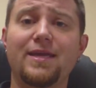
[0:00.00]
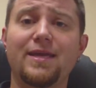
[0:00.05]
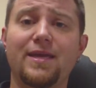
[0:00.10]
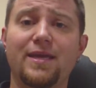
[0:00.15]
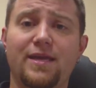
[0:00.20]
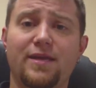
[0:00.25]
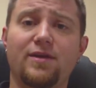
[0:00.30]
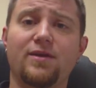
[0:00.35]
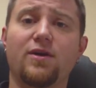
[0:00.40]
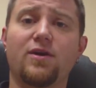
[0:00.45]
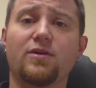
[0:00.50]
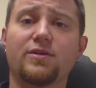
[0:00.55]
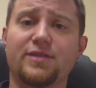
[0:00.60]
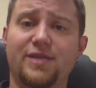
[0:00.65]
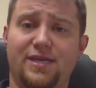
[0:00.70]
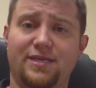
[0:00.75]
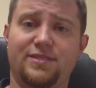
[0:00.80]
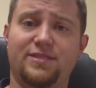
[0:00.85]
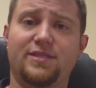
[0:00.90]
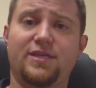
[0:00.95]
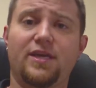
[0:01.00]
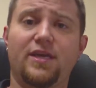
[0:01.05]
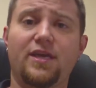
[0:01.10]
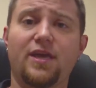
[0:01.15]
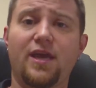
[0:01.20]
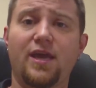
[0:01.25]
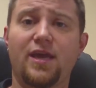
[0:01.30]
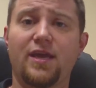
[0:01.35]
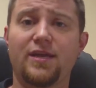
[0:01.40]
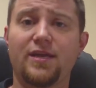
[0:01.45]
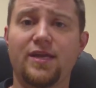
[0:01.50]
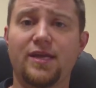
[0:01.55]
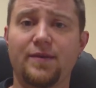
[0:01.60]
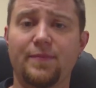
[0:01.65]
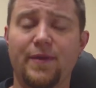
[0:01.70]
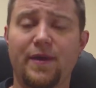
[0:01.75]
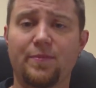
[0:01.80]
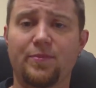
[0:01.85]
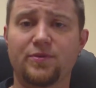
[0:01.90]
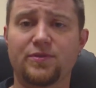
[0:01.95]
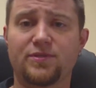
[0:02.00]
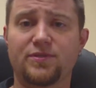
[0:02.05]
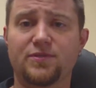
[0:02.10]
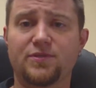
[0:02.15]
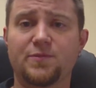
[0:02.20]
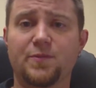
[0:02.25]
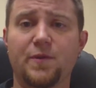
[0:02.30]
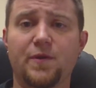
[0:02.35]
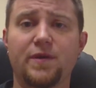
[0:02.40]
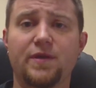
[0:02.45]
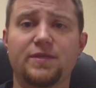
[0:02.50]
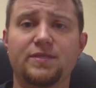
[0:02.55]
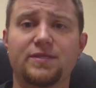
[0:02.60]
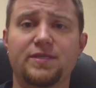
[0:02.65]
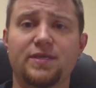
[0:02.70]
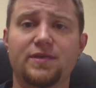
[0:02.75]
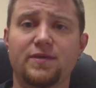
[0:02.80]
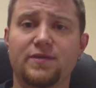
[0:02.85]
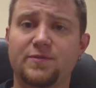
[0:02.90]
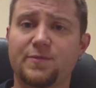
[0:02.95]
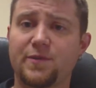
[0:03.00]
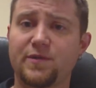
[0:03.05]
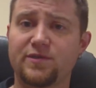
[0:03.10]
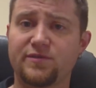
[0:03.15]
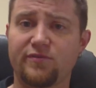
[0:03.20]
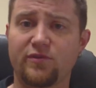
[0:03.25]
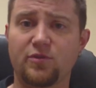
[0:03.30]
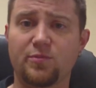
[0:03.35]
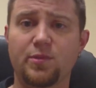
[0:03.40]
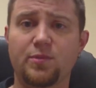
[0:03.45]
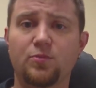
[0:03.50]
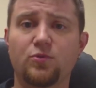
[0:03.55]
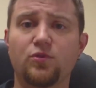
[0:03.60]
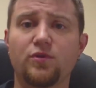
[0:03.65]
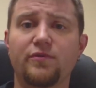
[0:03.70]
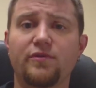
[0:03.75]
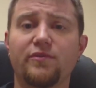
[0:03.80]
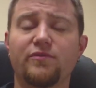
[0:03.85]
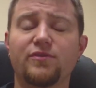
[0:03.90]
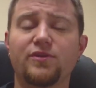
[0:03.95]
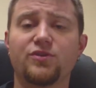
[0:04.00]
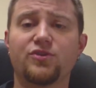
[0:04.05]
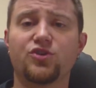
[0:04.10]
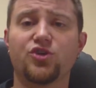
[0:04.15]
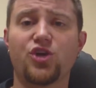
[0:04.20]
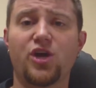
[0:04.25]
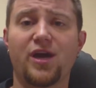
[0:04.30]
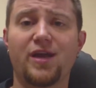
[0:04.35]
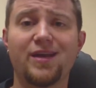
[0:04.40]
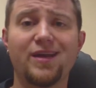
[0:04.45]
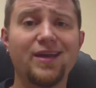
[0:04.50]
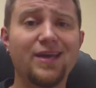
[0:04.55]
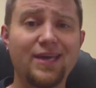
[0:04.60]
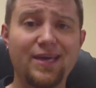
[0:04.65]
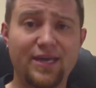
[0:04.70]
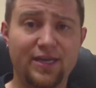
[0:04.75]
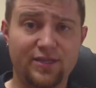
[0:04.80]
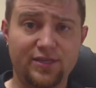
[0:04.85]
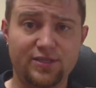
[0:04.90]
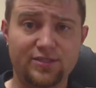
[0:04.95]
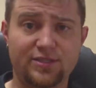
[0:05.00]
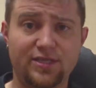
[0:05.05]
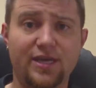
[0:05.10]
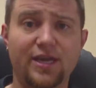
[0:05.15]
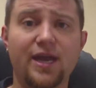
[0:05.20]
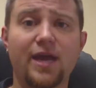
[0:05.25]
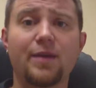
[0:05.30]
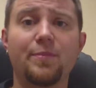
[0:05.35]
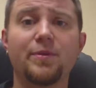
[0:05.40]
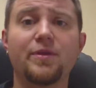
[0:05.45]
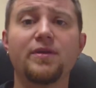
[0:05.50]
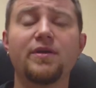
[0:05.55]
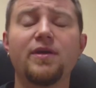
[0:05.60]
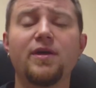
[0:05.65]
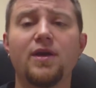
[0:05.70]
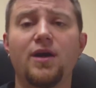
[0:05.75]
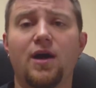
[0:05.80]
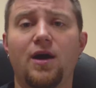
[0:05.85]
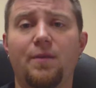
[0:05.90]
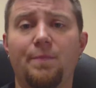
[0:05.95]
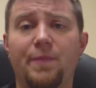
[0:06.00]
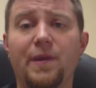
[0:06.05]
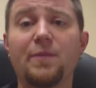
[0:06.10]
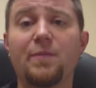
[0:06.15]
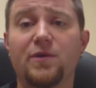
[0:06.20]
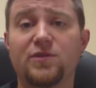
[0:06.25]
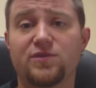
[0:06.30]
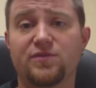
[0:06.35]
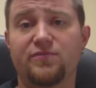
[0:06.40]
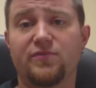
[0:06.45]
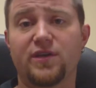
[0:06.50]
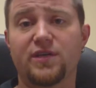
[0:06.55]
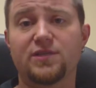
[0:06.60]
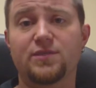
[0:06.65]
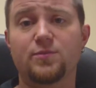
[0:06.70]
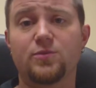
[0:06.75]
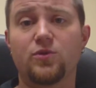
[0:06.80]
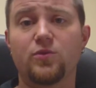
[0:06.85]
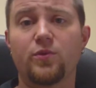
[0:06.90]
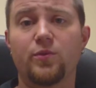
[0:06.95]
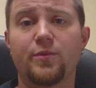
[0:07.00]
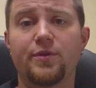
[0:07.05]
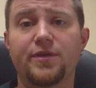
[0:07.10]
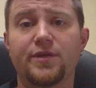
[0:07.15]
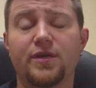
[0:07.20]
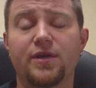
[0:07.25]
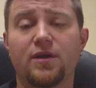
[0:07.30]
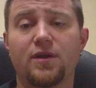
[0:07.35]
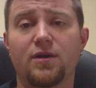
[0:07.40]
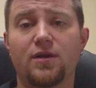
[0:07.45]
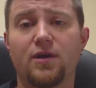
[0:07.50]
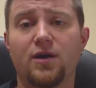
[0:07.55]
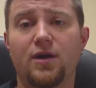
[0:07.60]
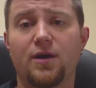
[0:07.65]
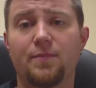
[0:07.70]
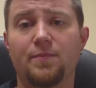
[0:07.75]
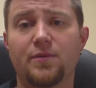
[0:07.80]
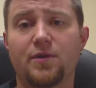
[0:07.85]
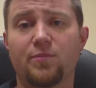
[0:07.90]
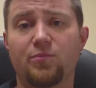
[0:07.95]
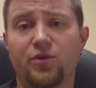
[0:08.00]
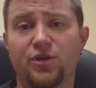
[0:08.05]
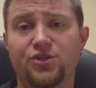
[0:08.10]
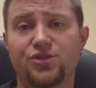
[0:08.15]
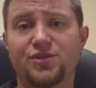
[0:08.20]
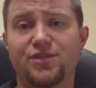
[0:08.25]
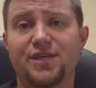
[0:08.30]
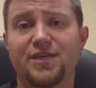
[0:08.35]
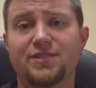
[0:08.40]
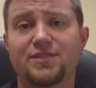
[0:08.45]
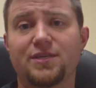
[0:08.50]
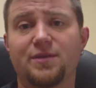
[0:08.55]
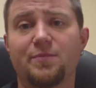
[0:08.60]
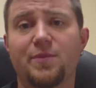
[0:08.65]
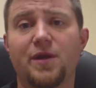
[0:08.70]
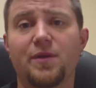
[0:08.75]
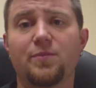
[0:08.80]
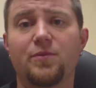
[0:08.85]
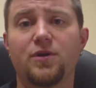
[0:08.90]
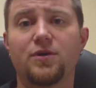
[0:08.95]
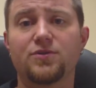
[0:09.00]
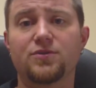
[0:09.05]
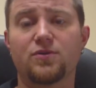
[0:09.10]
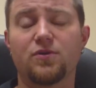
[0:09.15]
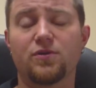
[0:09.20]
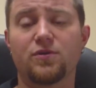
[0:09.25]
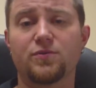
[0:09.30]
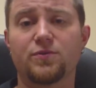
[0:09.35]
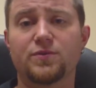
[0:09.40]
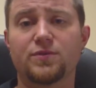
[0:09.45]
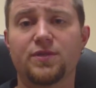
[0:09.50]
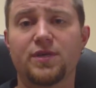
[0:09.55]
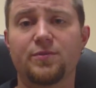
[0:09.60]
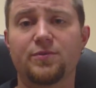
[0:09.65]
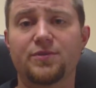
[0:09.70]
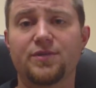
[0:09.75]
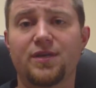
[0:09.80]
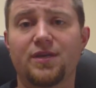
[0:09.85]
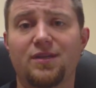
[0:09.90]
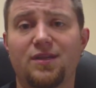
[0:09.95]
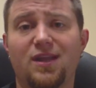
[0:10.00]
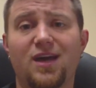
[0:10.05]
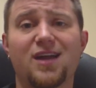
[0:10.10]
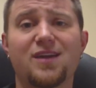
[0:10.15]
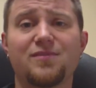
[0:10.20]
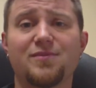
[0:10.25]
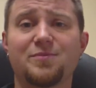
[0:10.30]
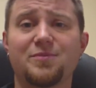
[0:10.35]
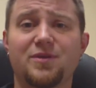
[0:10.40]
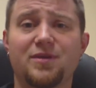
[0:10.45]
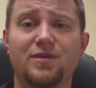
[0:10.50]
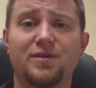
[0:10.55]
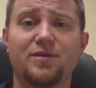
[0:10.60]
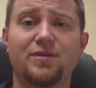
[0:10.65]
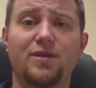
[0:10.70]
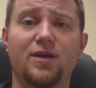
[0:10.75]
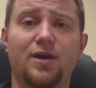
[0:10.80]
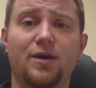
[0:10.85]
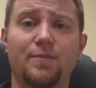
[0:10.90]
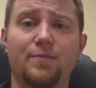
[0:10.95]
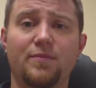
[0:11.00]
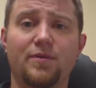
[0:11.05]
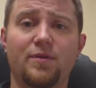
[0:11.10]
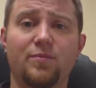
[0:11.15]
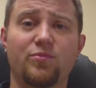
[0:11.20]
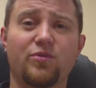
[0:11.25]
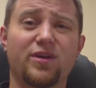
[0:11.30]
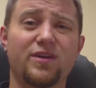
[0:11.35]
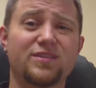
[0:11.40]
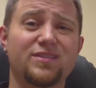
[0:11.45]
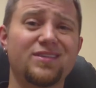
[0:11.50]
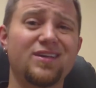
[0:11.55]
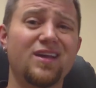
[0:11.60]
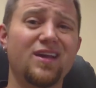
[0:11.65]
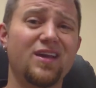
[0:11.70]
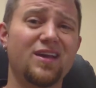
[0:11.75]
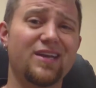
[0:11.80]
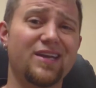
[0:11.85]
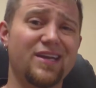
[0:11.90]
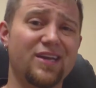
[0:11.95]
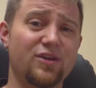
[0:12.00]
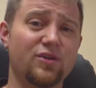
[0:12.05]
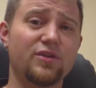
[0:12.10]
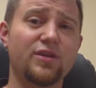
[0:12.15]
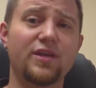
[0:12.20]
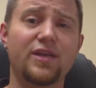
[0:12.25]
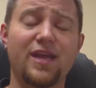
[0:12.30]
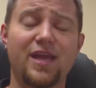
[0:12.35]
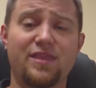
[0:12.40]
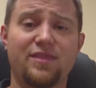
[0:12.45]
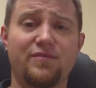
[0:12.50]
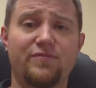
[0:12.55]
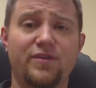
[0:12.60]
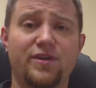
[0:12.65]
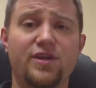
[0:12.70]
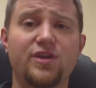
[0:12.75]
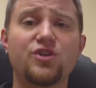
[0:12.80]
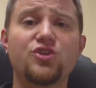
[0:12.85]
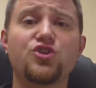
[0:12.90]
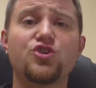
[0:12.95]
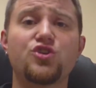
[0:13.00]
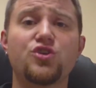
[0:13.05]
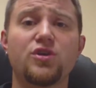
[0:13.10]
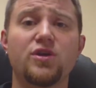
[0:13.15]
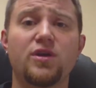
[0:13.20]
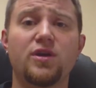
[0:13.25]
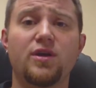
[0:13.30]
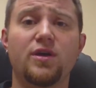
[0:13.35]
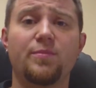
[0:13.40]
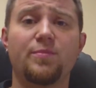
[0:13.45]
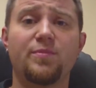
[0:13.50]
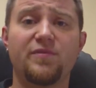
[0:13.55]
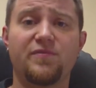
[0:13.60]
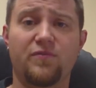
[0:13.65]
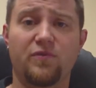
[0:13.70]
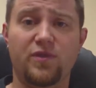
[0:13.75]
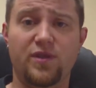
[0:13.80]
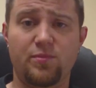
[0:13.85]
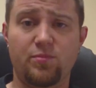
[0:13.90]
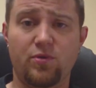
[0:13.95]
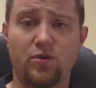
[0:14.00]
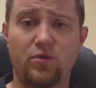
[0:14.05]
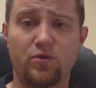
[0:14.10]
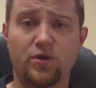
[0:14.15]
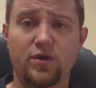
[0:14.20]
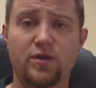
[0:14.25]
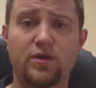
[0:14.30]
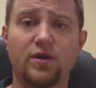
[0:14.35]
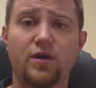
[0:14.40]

In our testing, and in my personal experience, and in experience of other people who have given this a shot, it does not happen. Paintballs are flexible. When we did our compression tests on paintballs, Gordon was able to get a lot of them to compress nearly 1/8 of an inch before they broke.